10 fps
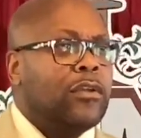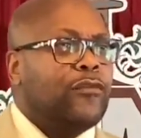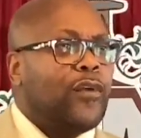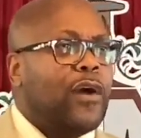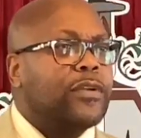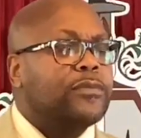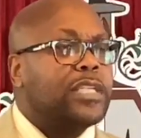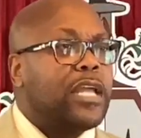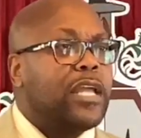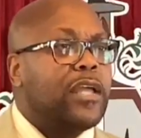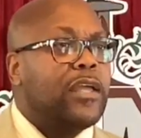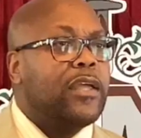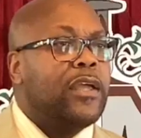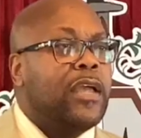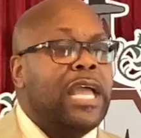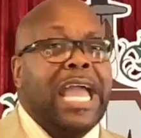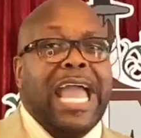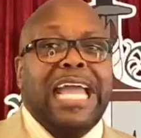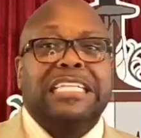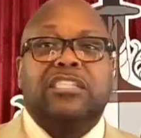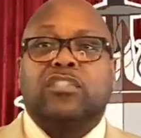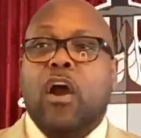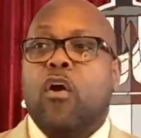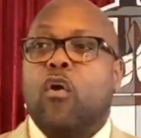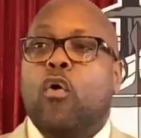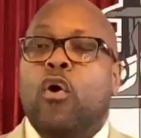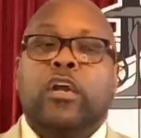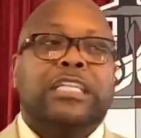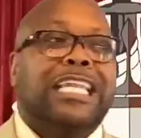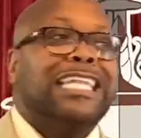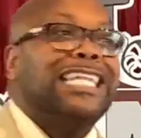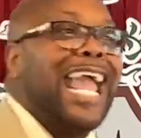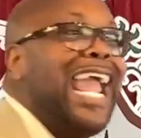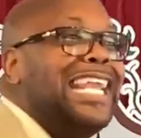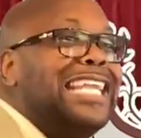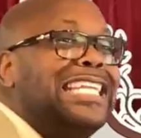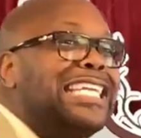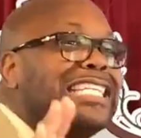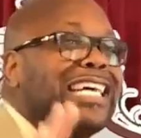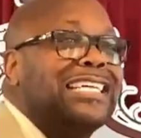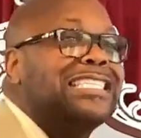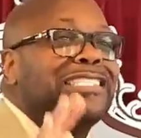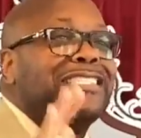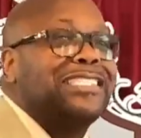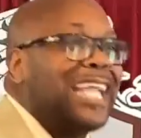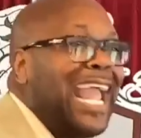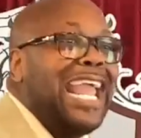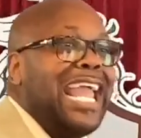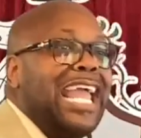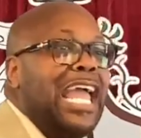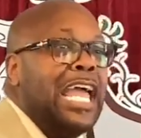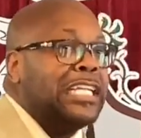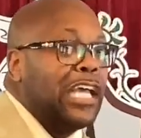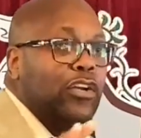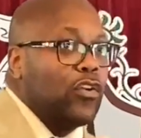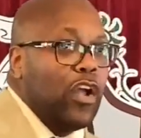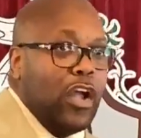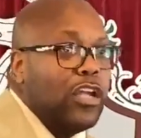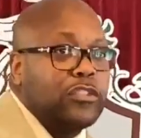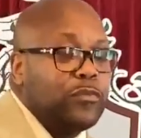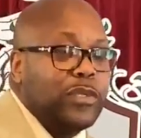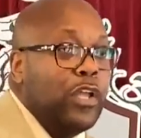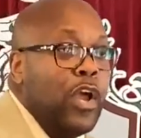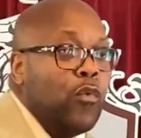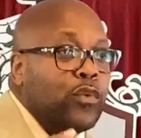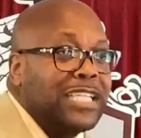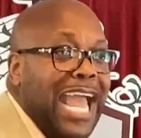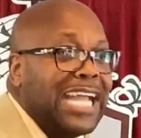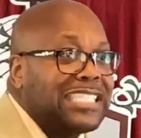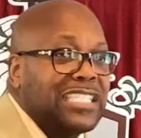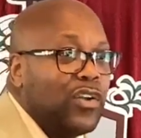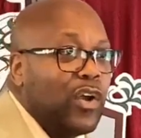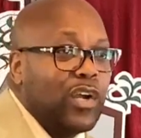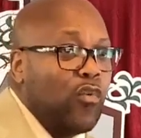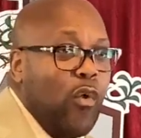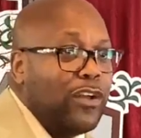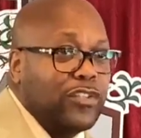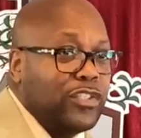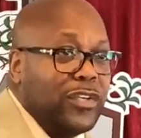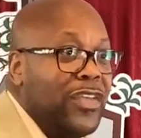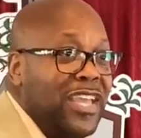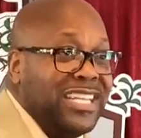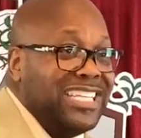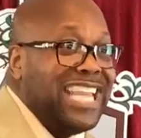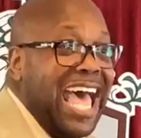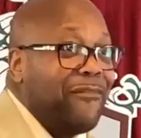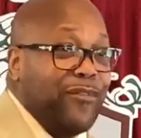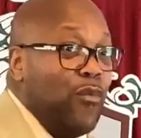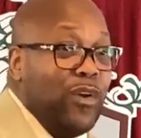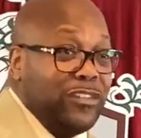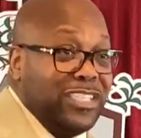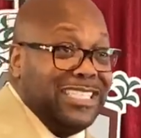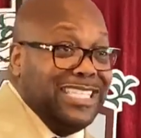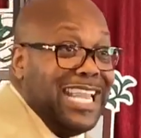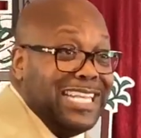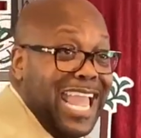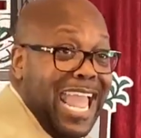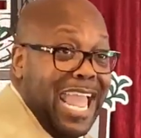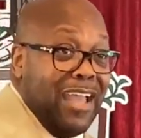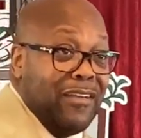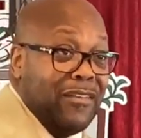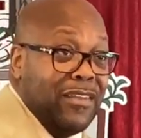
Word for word: You follow what I'm saying? And so the lady didn't understand that her husband was asking her a question not for what she didn't have,